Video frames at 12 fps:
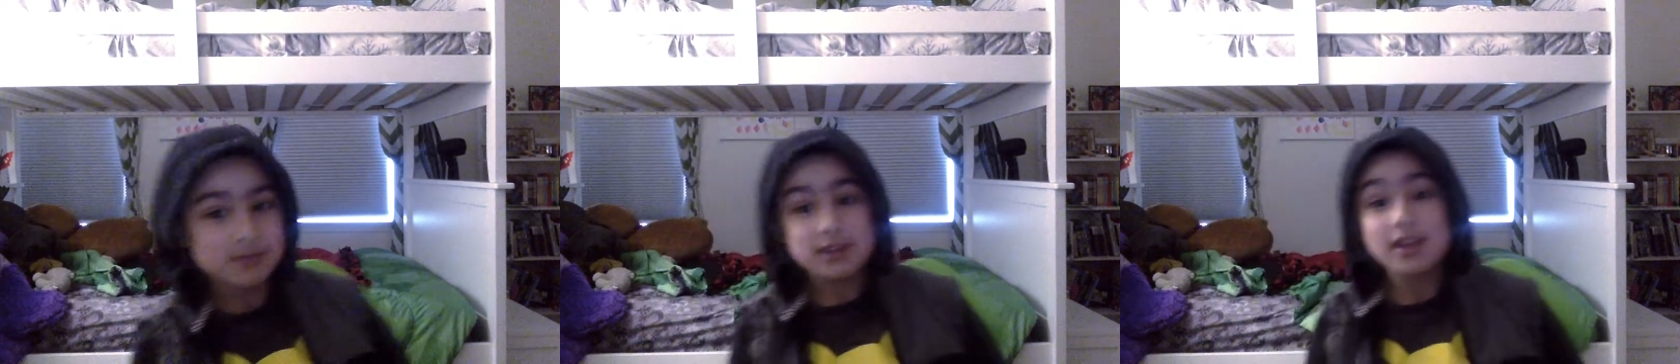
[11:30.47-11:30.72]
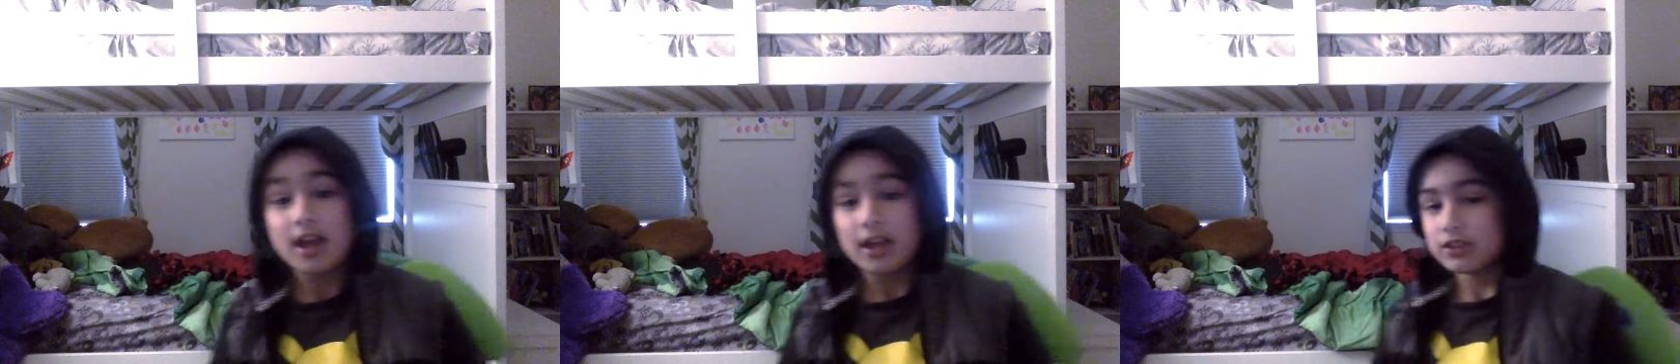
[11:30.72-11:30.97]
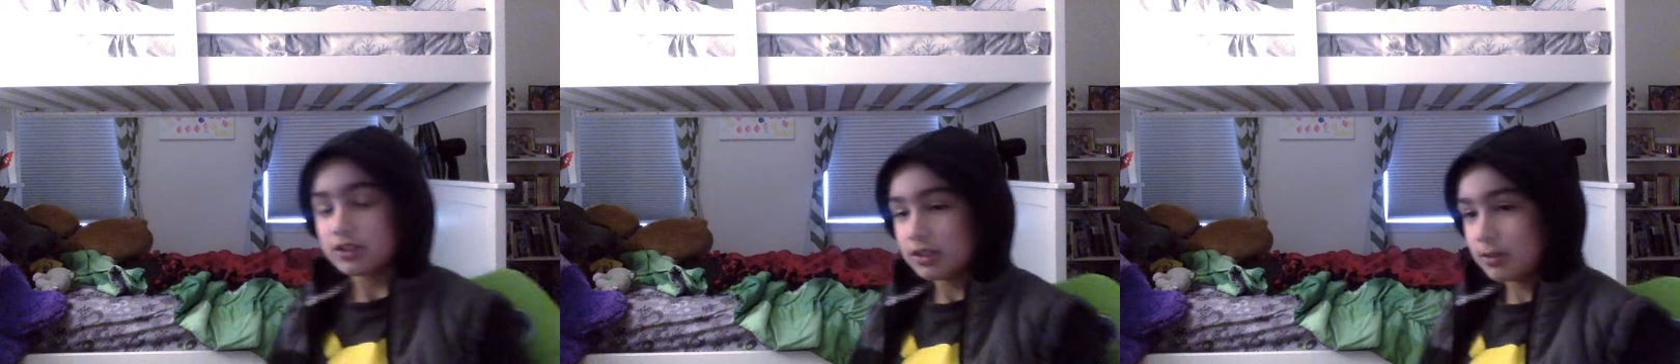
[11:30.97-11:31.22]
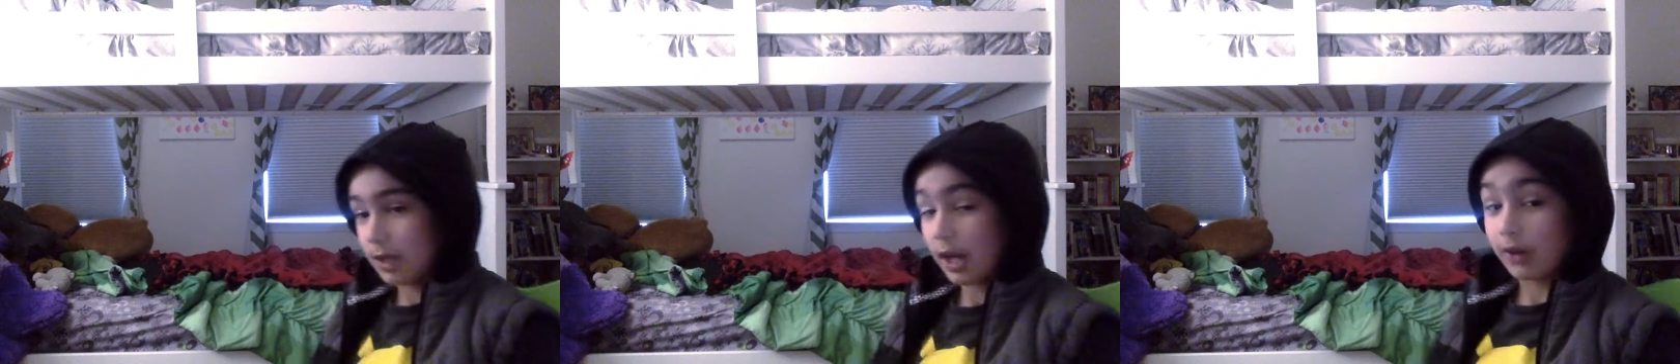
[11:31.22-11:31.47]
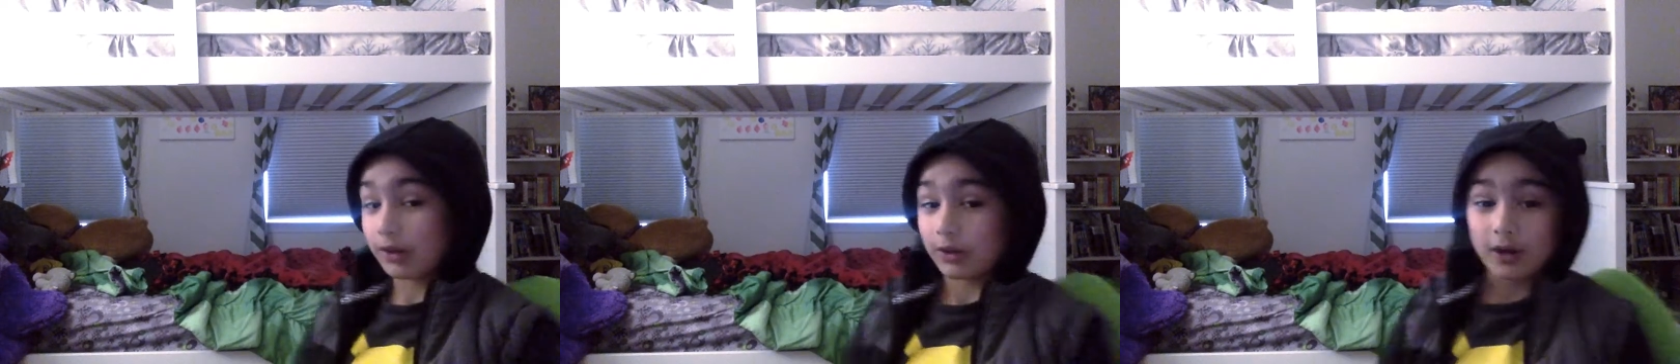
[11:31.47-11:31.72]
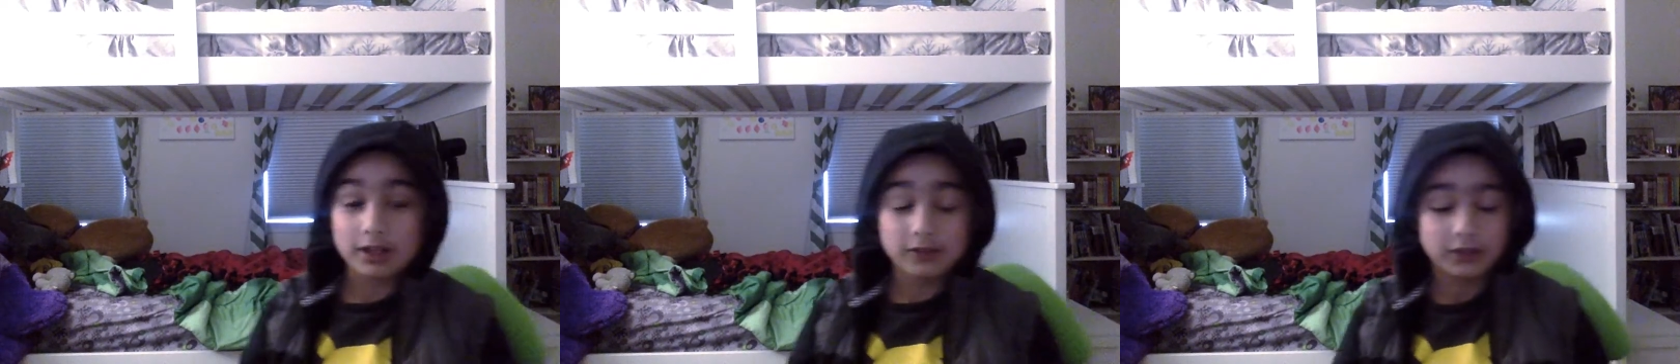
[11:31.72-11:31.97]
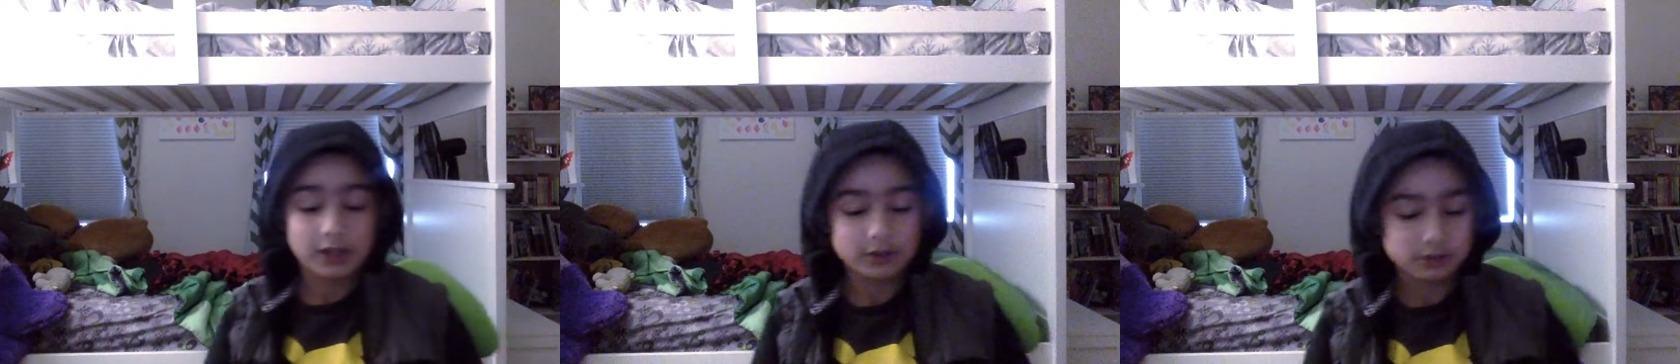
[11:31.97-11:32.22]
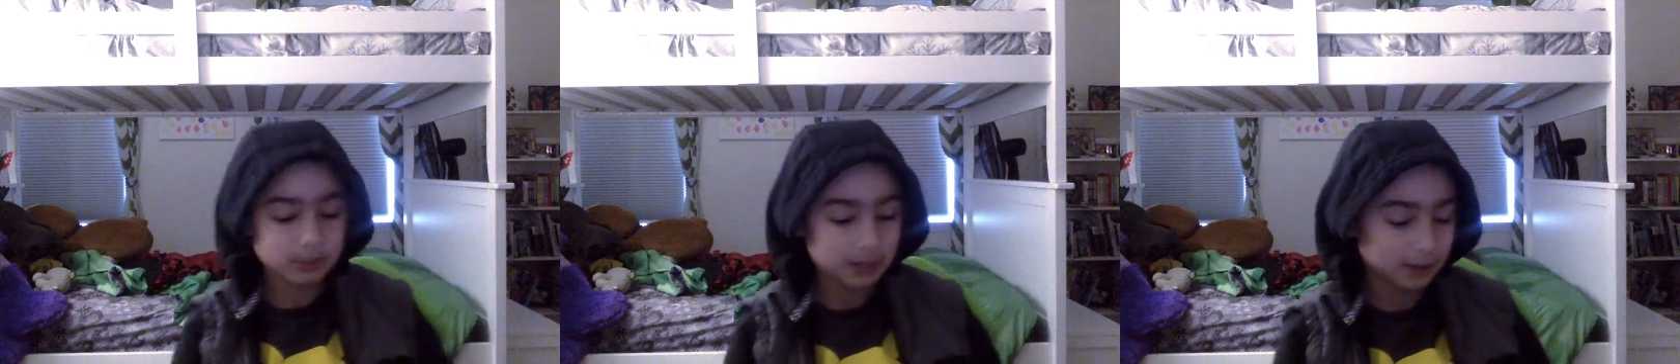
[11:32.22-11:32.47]
Yes, but I don't know anything
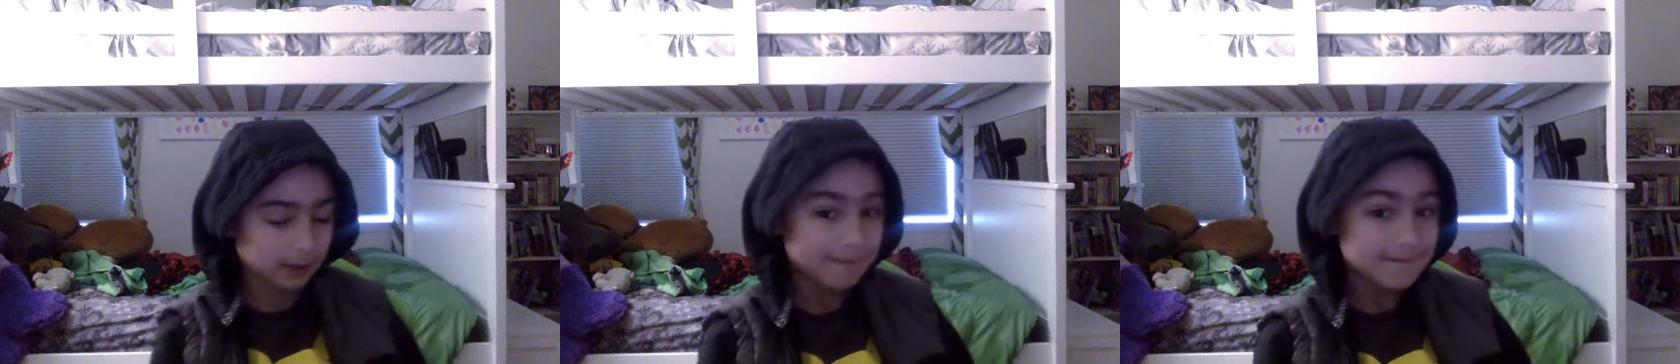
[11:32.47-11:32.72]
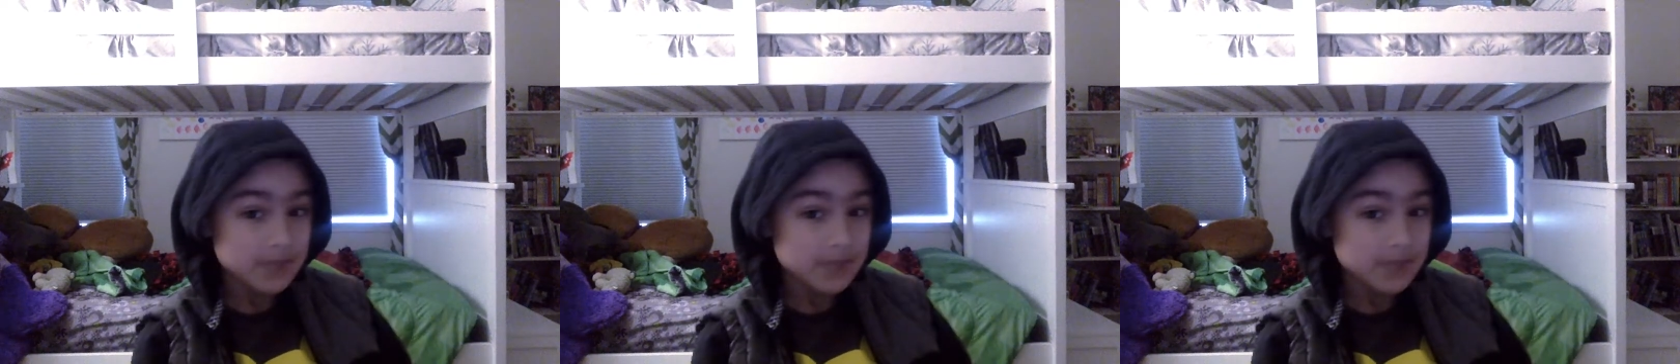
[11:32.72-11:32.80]
else about it.